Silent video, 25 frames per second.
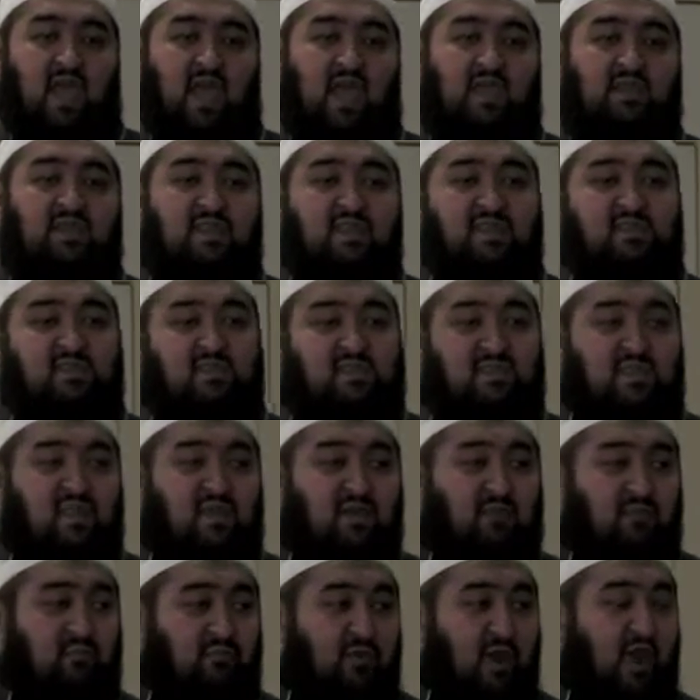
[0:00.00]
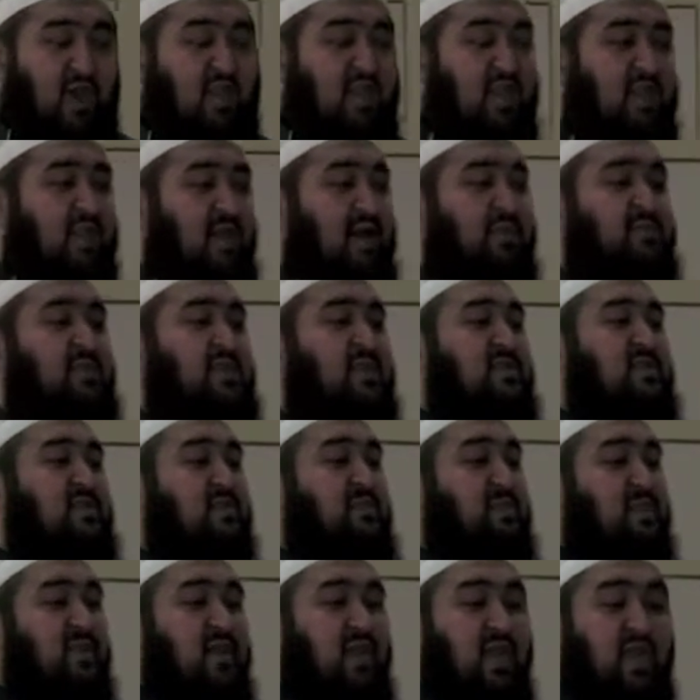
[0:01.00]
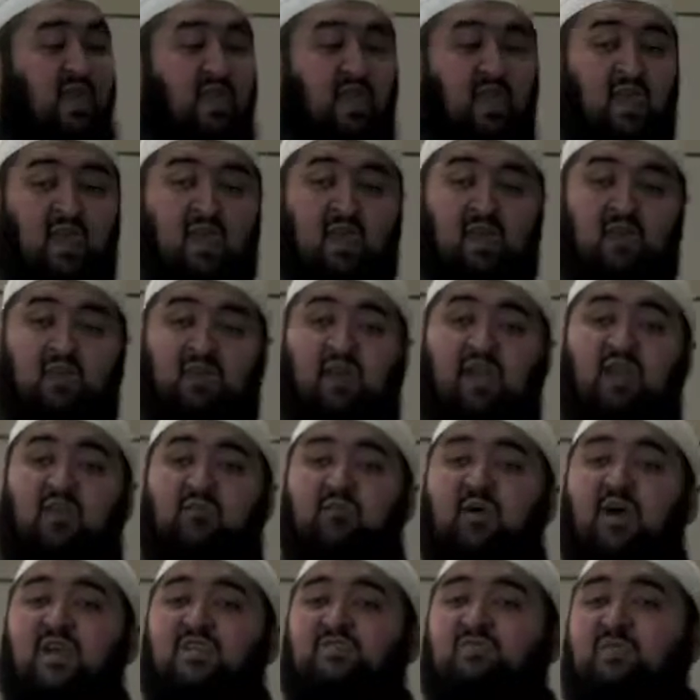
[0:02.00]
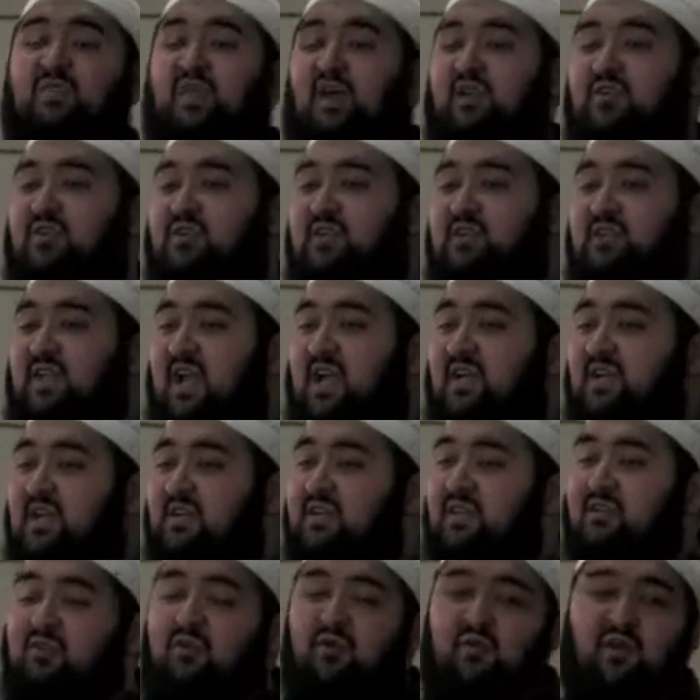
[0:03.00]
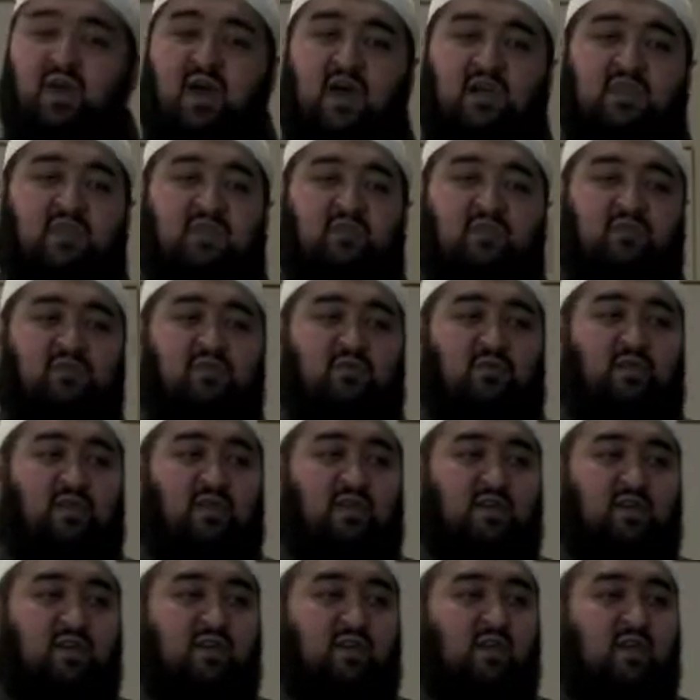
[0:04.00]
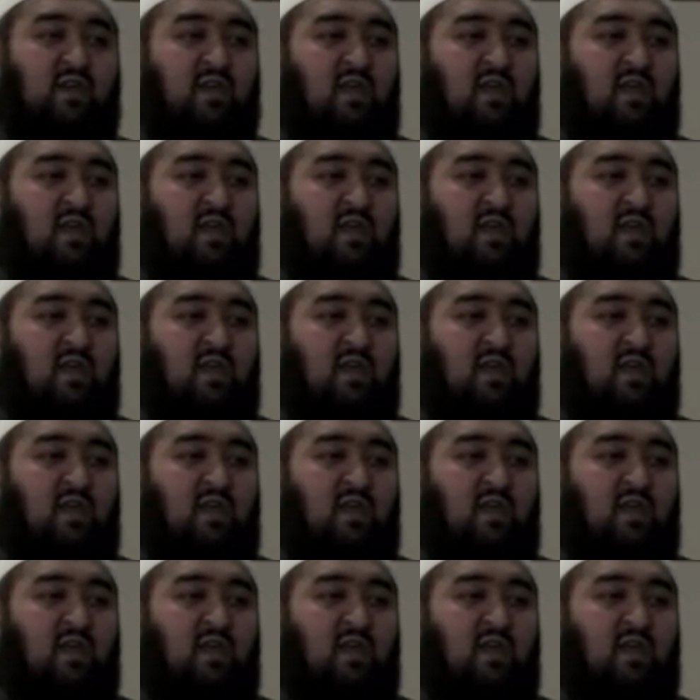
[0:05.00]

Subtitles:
And this really comes into play likewise when understanding the Quran and the Sunnah.